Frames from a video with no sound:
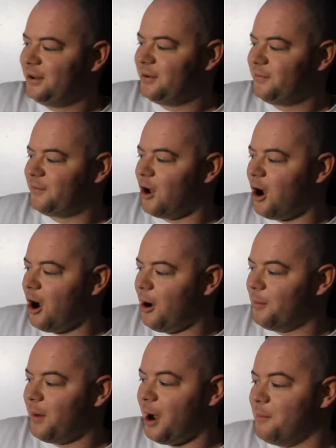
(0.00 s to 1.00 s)

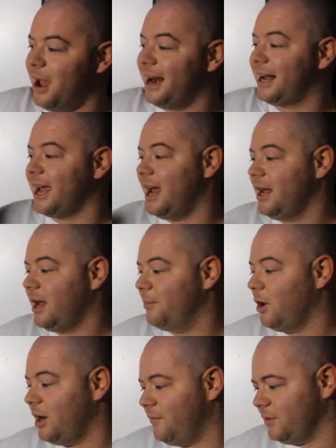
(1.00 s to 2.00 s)
from America. I'm
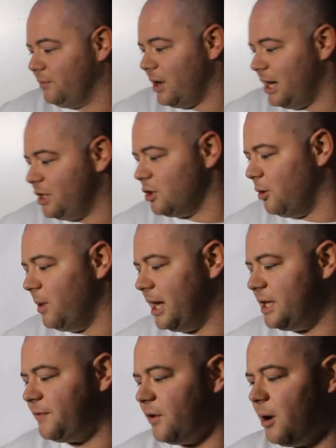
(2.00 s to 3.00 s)
not even really sure where
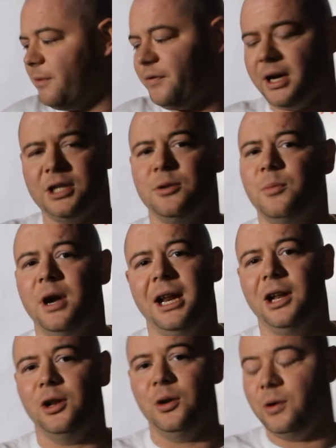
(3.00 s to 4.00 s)
he's from. I think somewhere
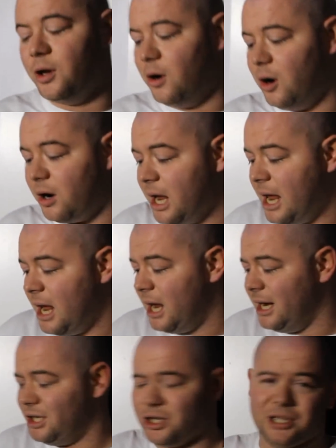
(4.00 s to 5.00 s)
in New York.
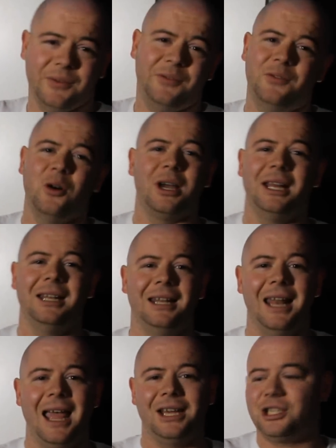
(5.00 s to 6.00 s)
He's just a fucking
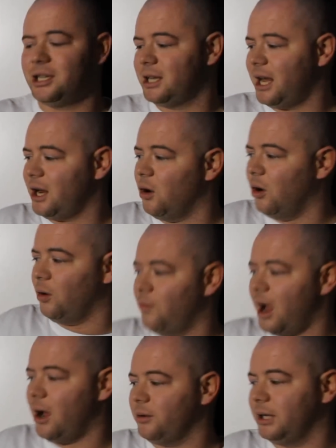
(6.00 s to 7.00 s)
legend, like
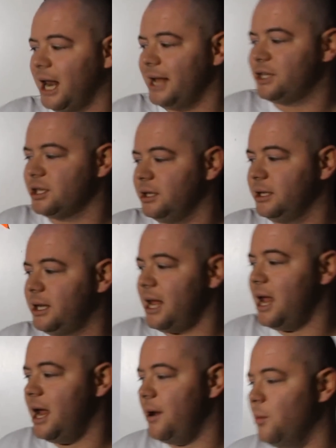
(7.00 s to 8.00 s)
all-round legend.
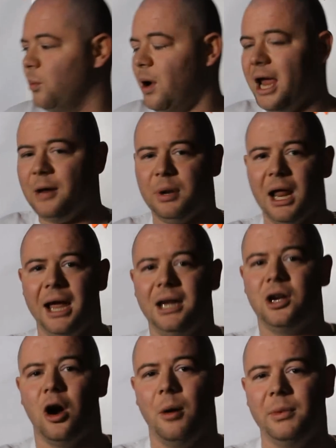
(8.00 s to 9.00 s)

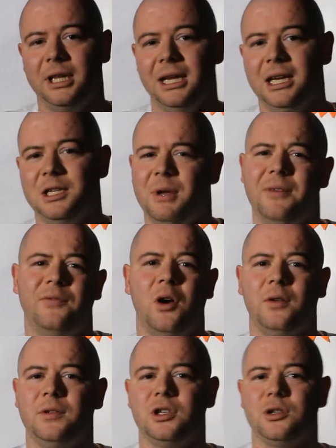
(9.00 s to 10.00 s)
Wordplay, comedy. He's been
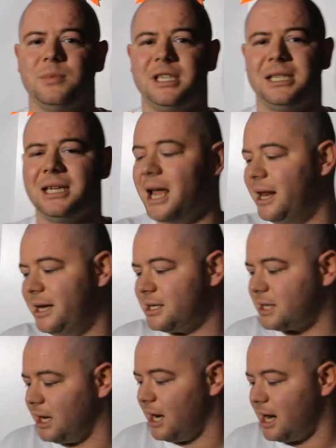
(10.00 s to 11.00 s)
involved in some
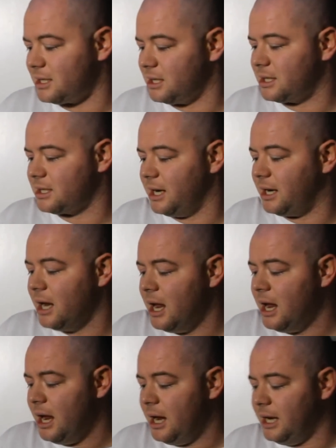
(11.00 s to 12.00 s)
serious classics. Like,
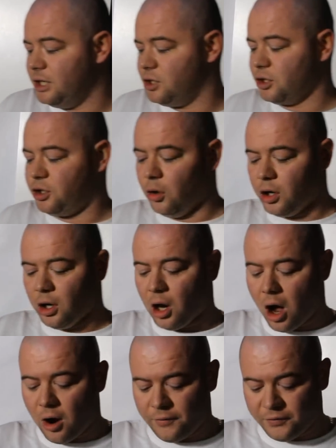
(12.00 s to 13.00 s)
he's just done a
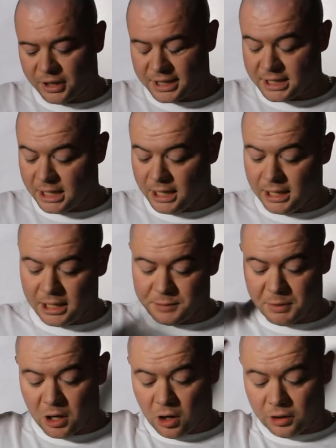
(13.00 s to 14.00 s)
lot for the scene. He's
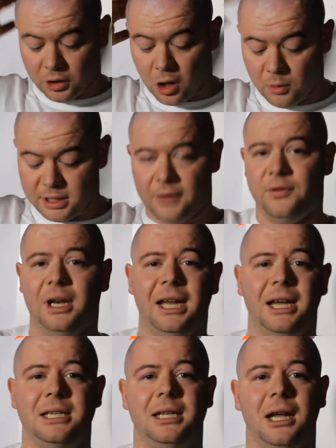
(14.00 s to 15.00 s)
been on loads of different
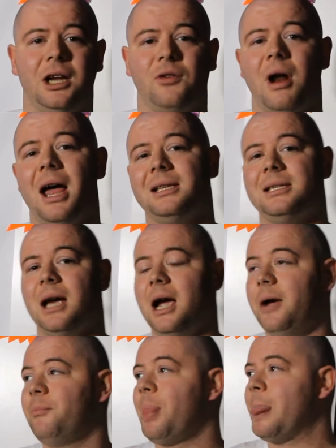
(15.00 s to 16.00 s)
leagues. He did Grind
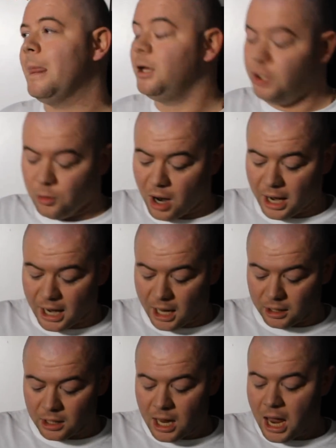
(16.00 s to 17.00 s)
Time,
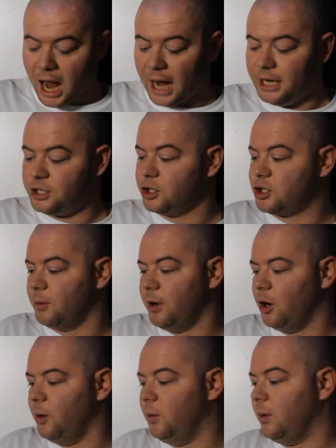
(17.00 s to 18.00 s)
URL, and he's just someone
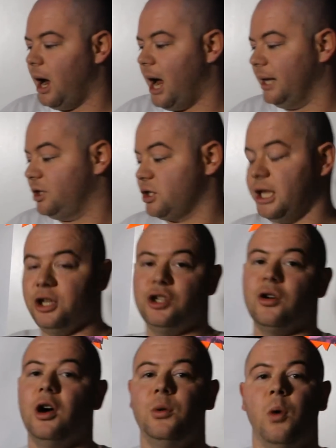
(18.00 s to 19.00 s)
who I just
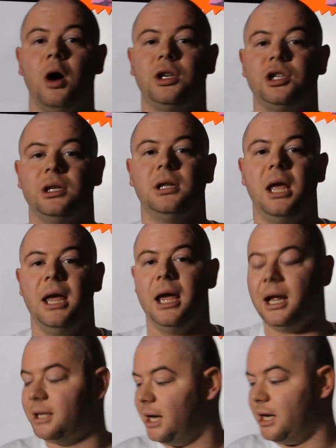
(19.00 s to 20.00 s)
enjoy watching.
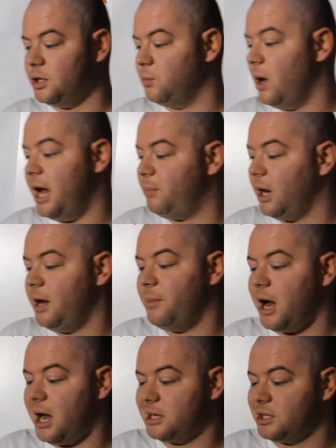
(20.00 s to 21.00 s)
I think his wordplay
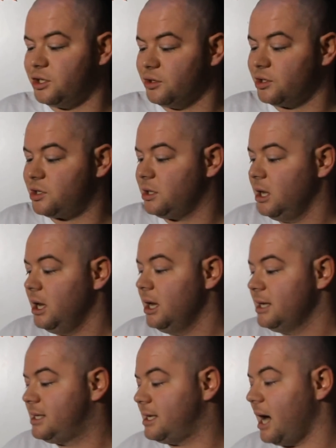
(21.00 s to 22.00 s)
bars are just
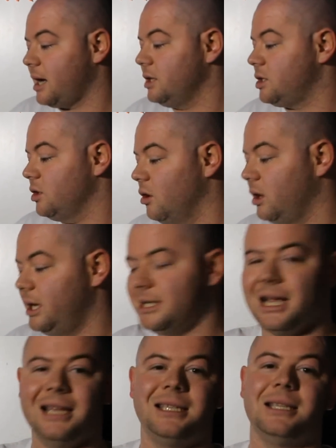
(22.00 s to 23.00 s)
second to none.
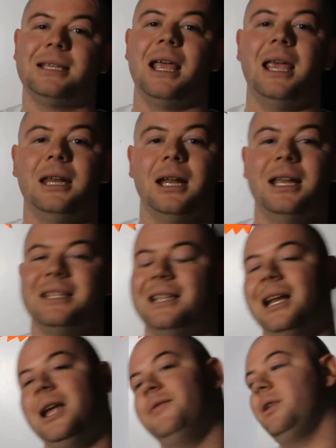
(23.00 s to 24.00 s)
He's entertaining. His
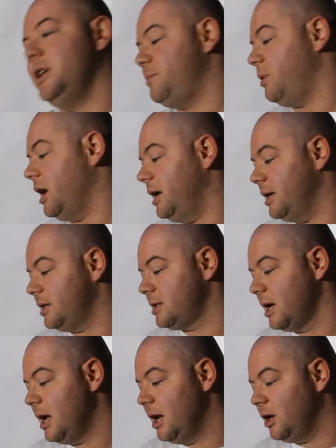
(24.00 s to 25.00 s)
delivery's brilliant,
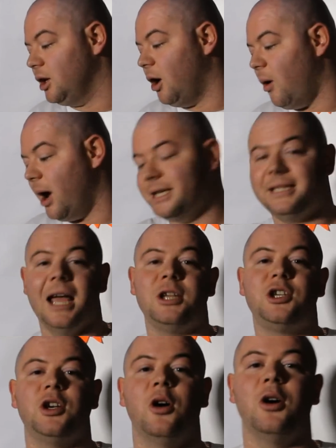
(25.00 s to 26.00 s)
you know, and he's dead
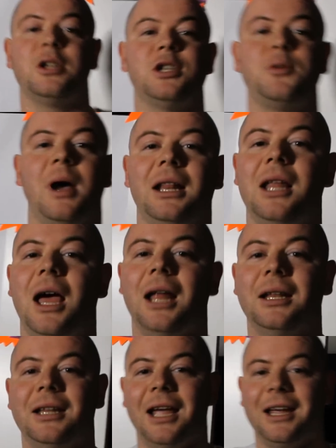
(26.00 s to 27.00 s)
short as well.
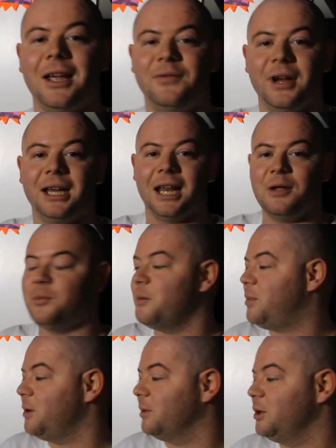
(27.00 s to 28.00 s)
And like, I think like
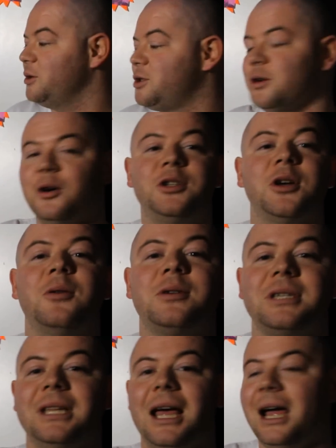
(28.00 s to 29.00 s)
when people use short
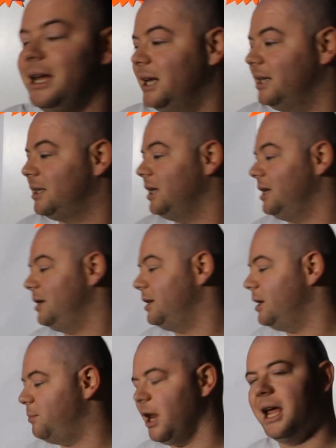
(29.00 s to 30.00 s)
jokes and that,
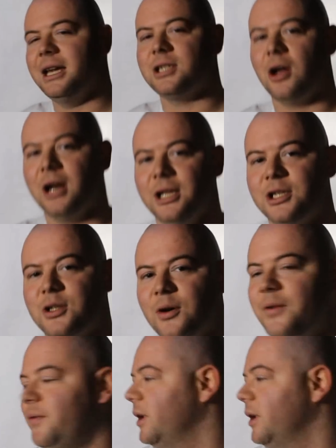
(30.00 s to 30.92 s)
he plays on it and stuff.